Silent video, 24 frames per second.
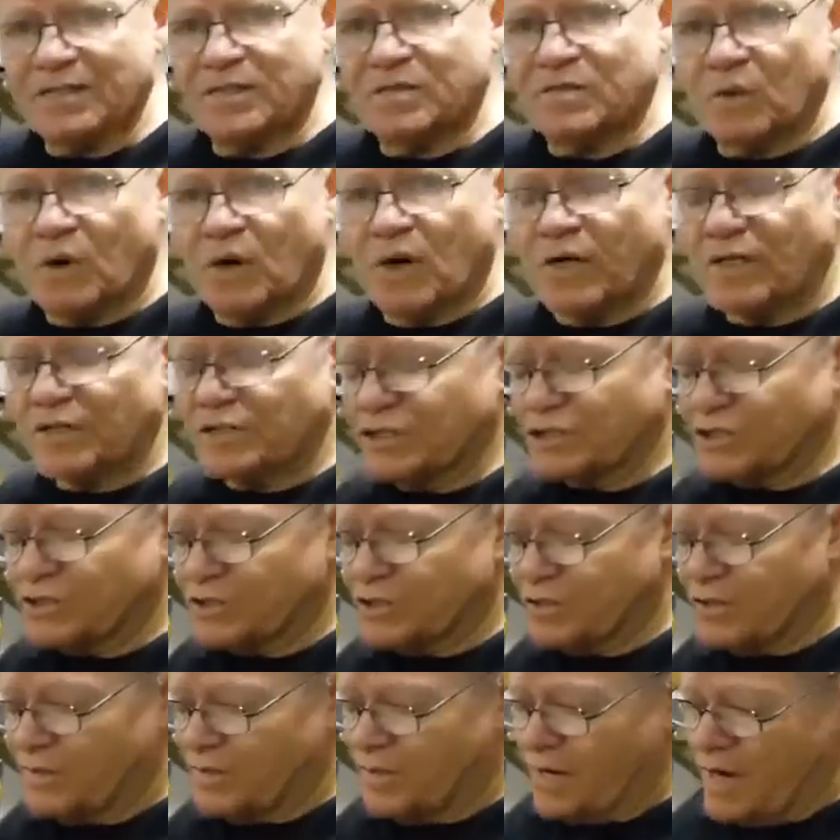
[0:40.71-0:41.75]
ice and water,
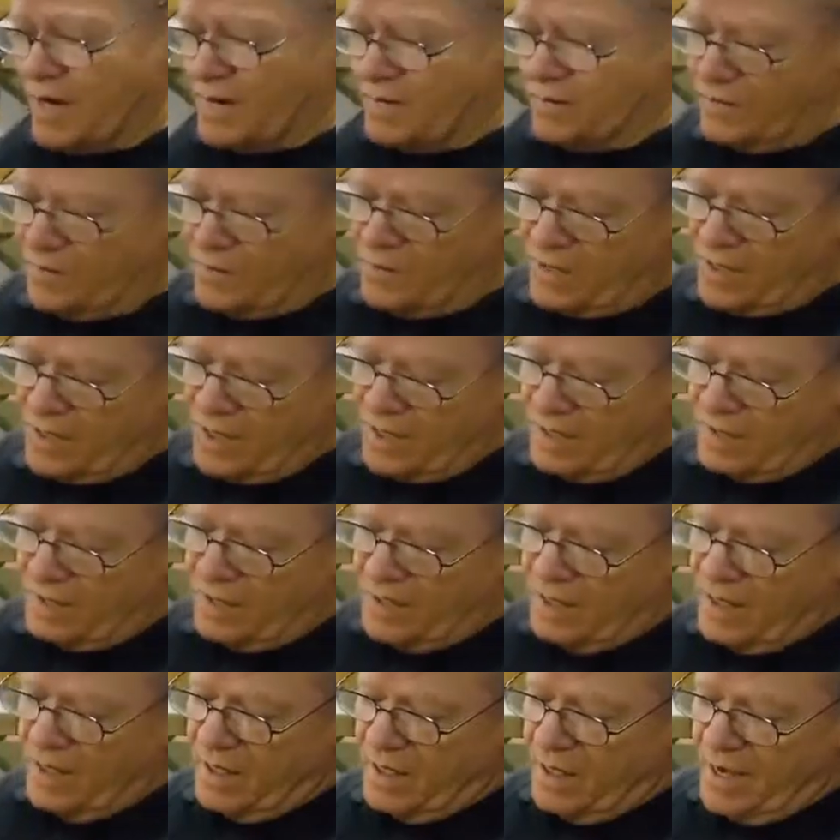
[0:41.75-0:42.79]
stir it around, go
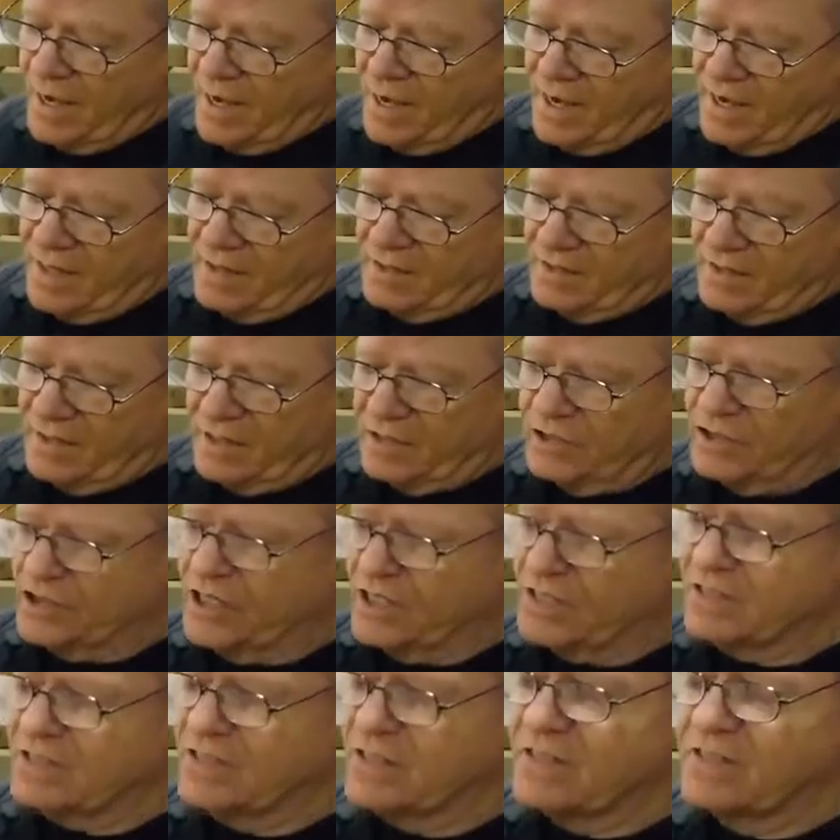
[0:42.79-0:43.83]
ahead and
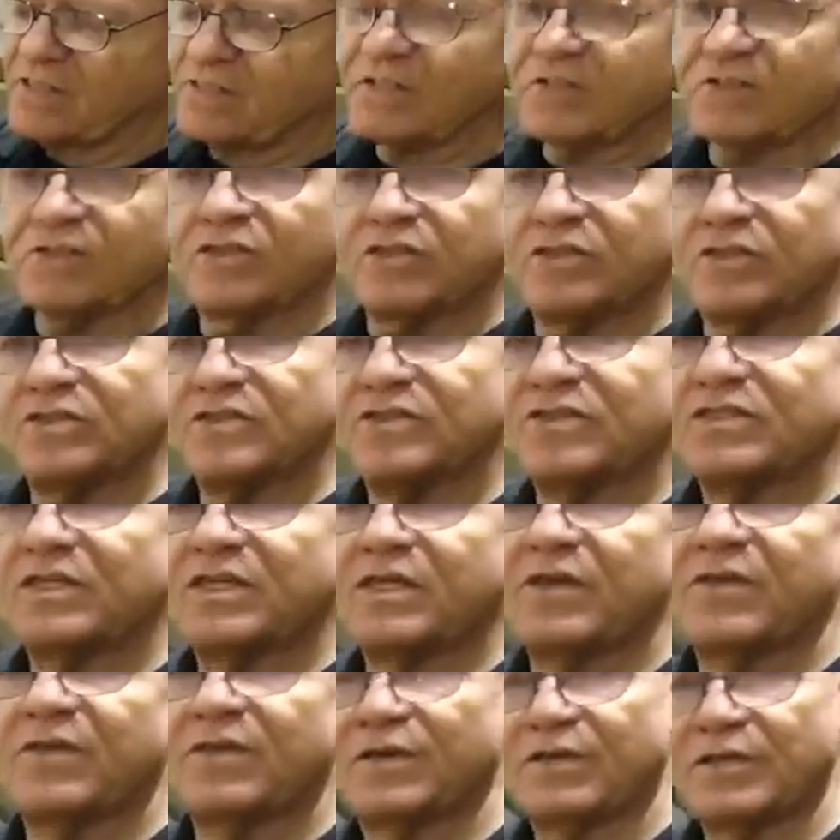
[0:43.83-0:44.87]
adjust this till you
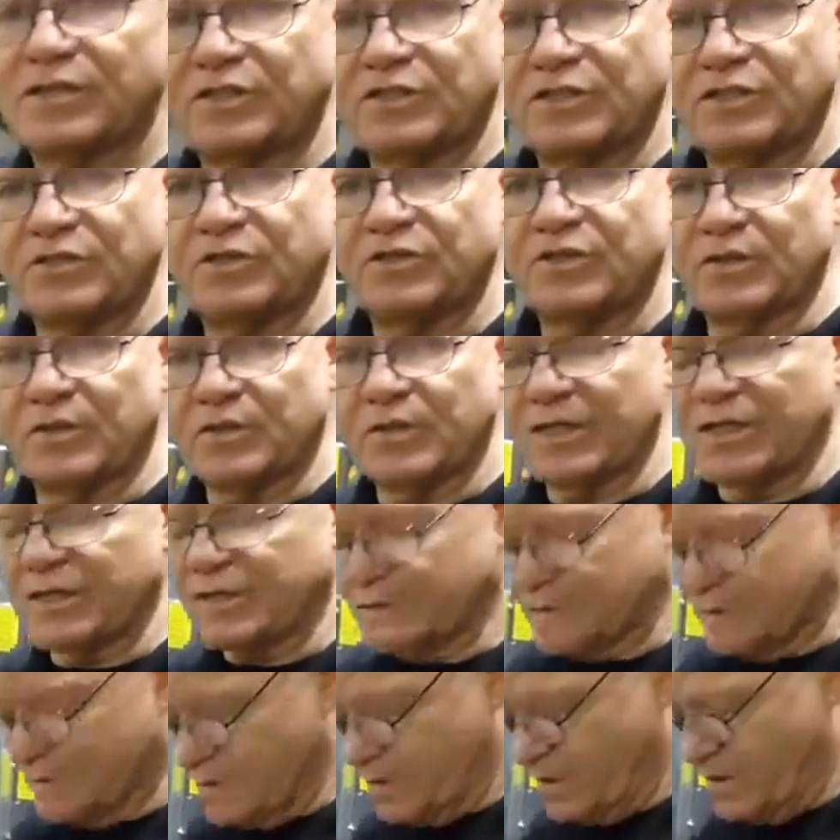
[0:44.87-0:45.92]
see 32
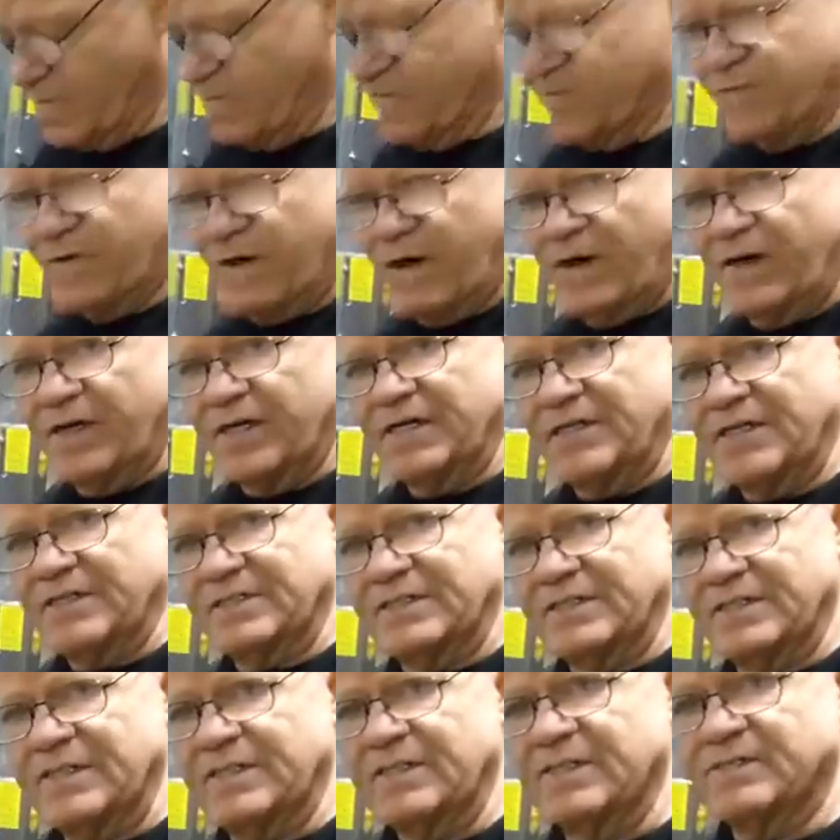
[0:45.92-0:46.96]
degrees. Very
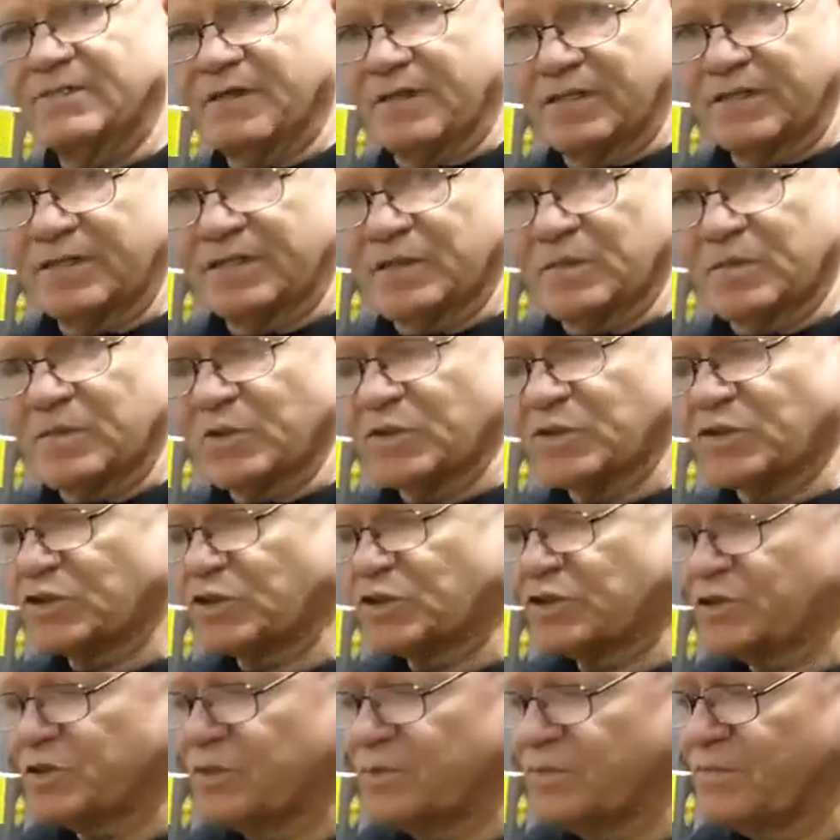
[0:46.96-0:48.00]
easy, very simple
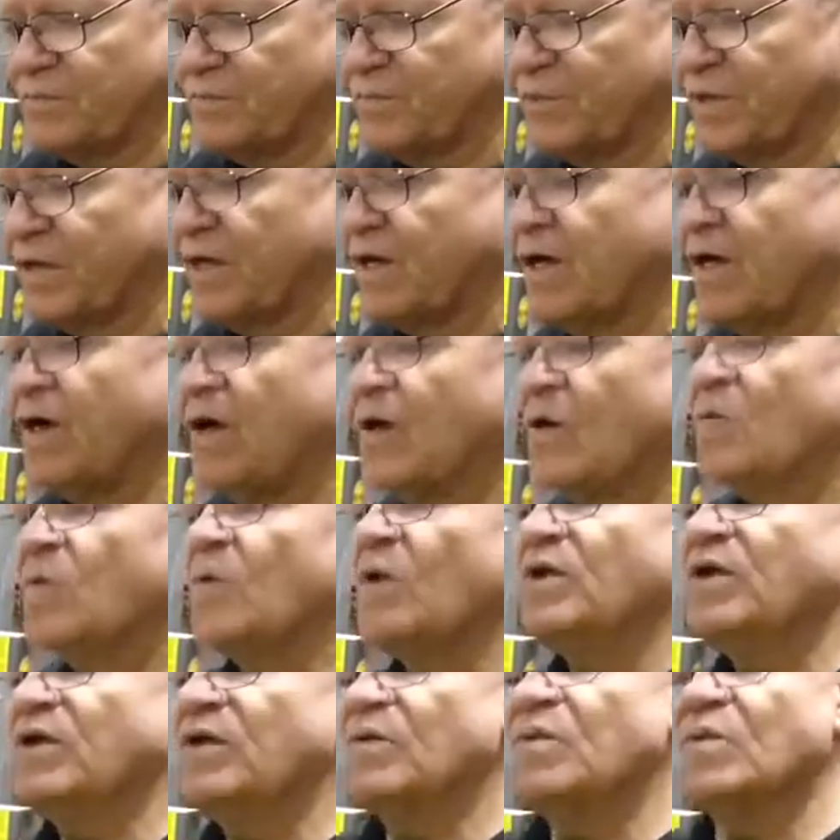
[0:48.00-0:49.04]
to do.
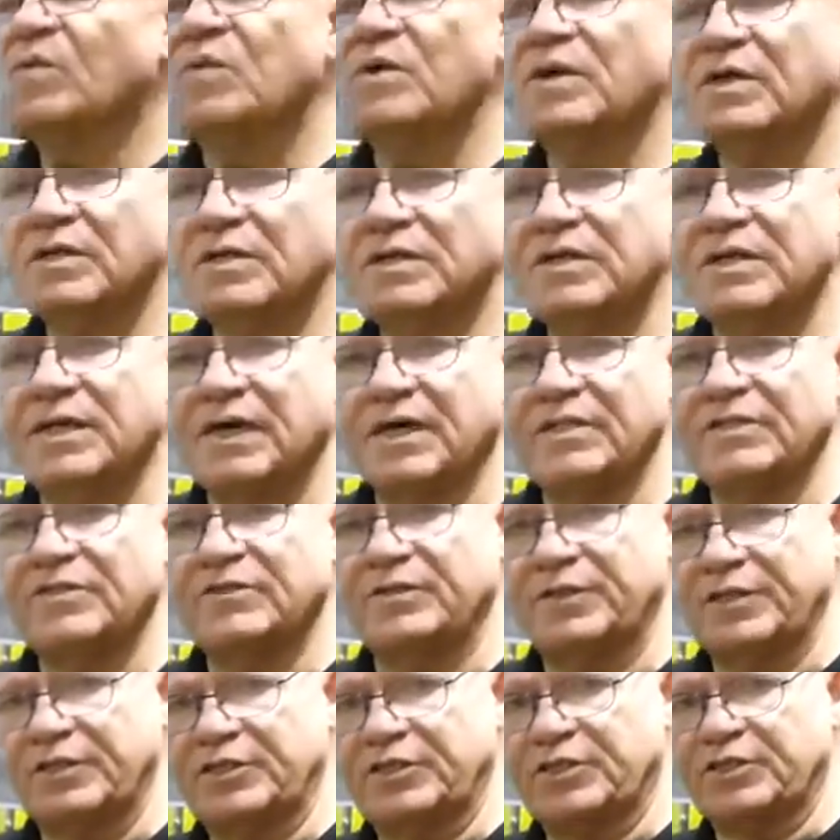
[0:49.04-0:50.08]
One of the really
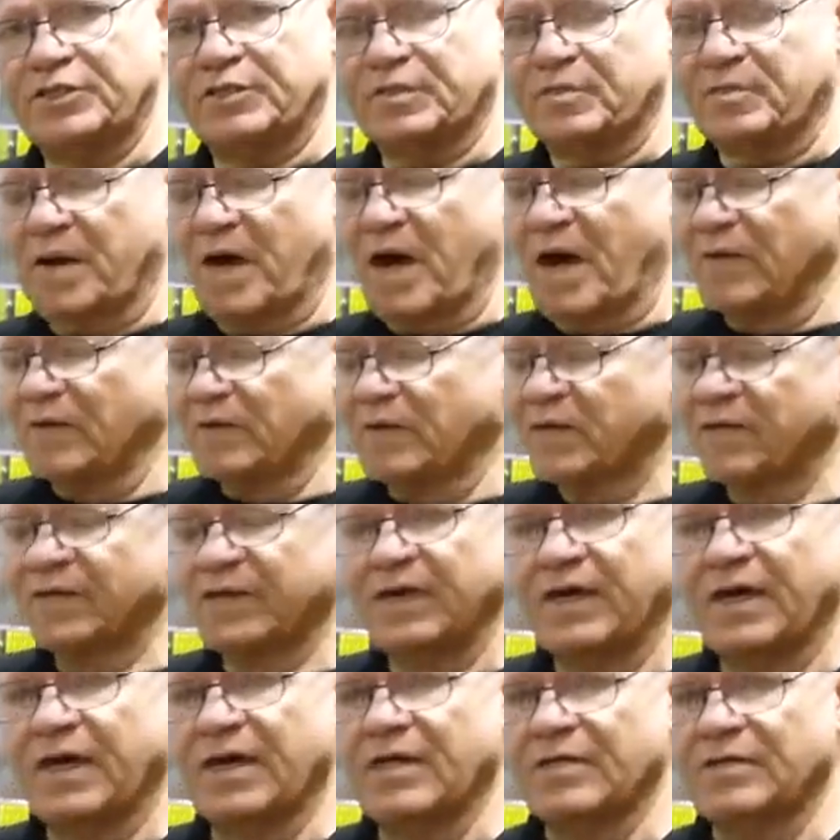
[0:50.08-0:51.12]
nice features about
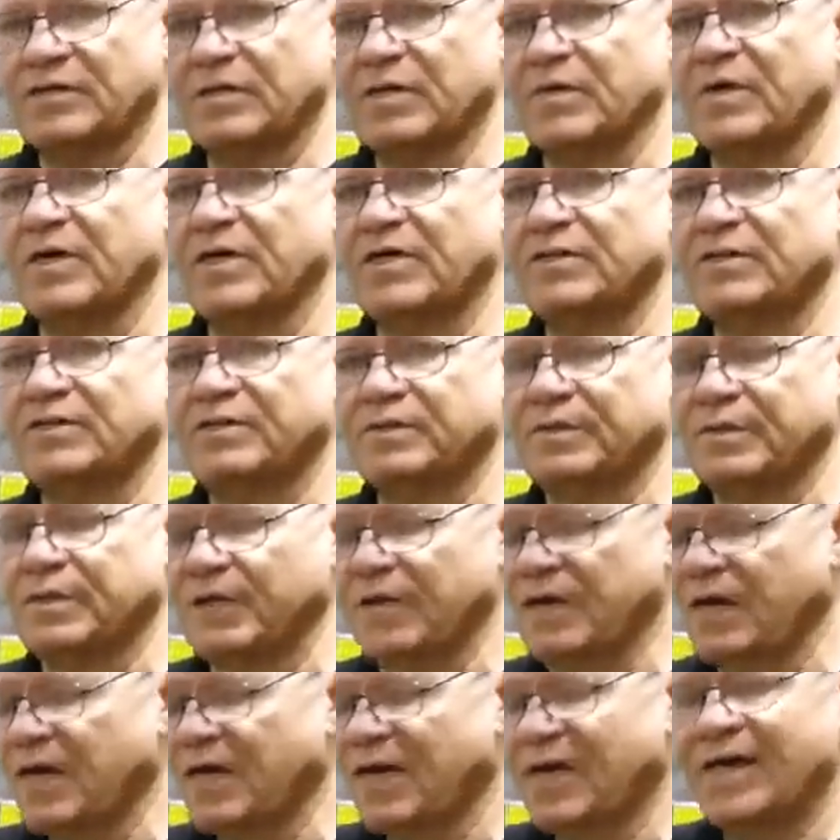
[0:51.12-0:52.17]
the
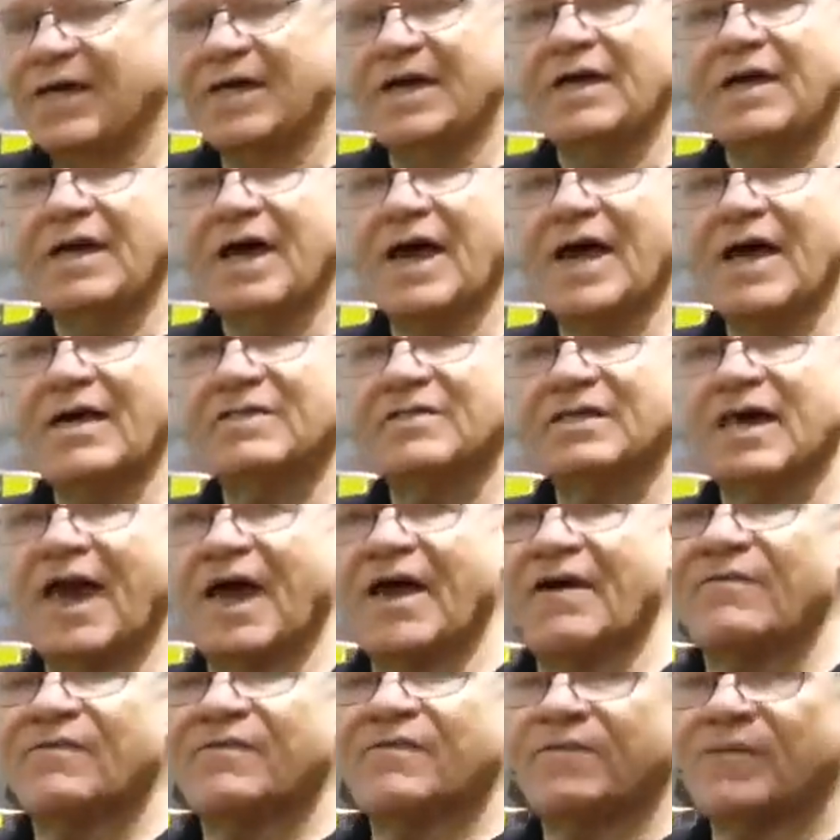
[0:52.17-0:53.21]
SOX3, it has
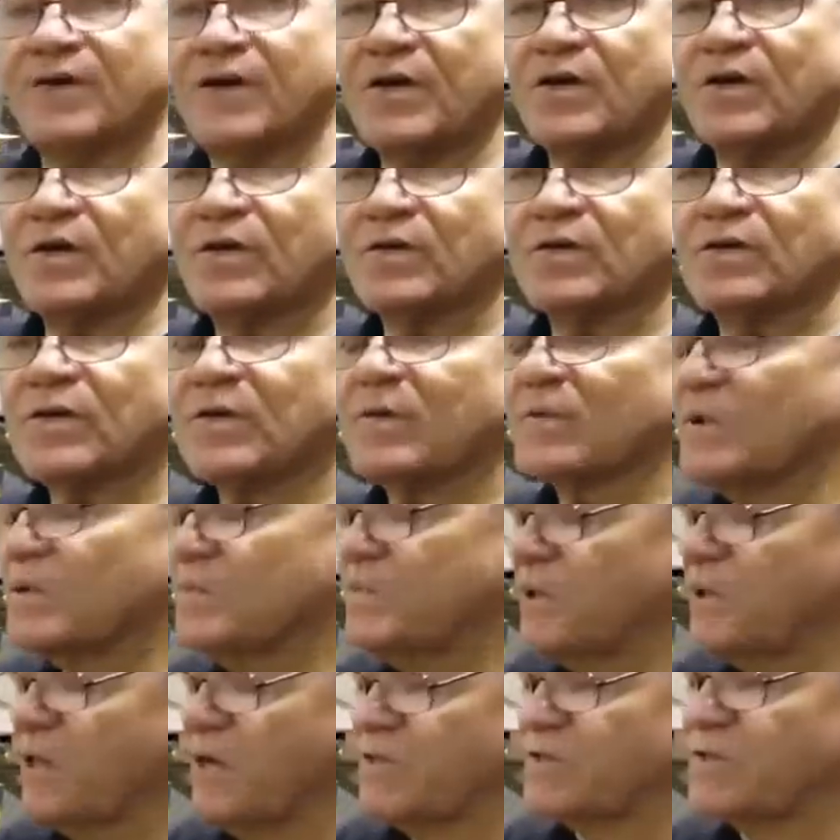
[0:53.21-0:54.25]
a field
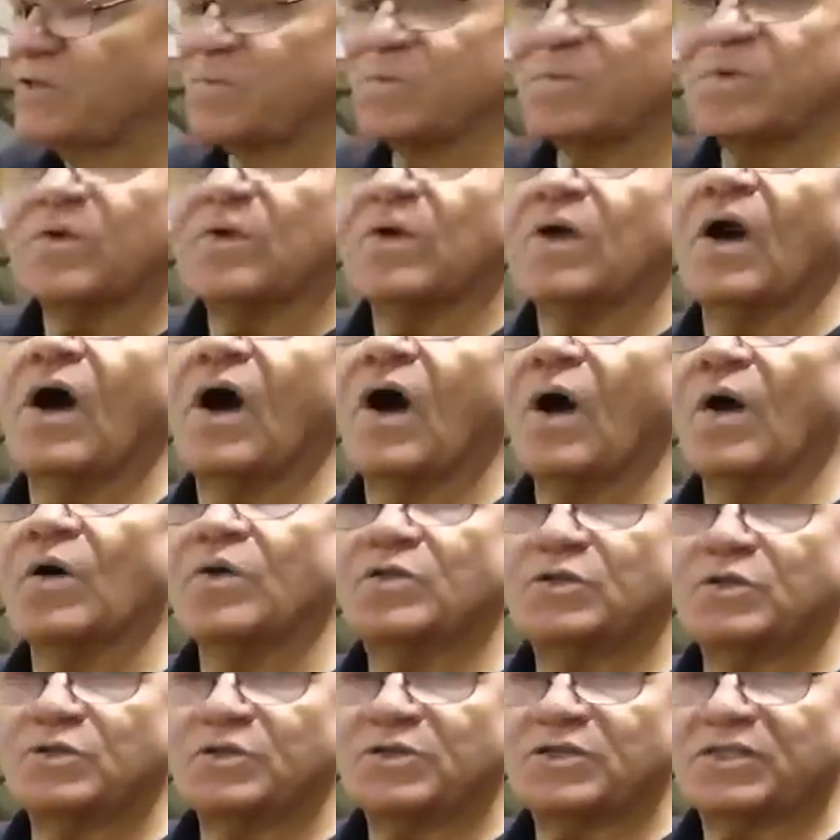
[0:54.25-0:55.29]
replaceable
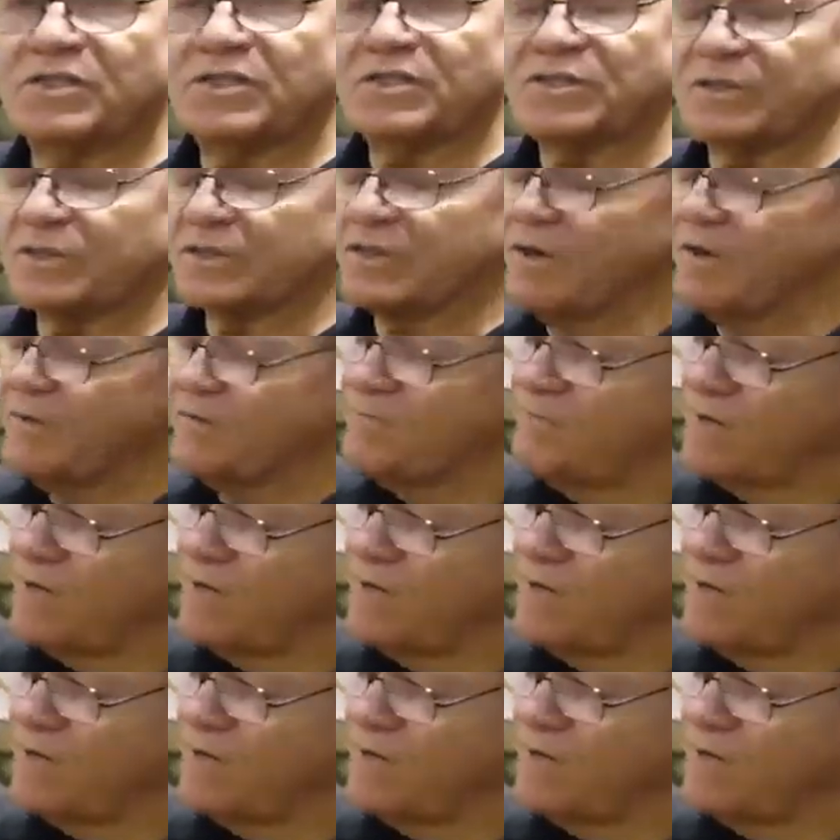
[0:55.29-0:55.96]
O2 sensor.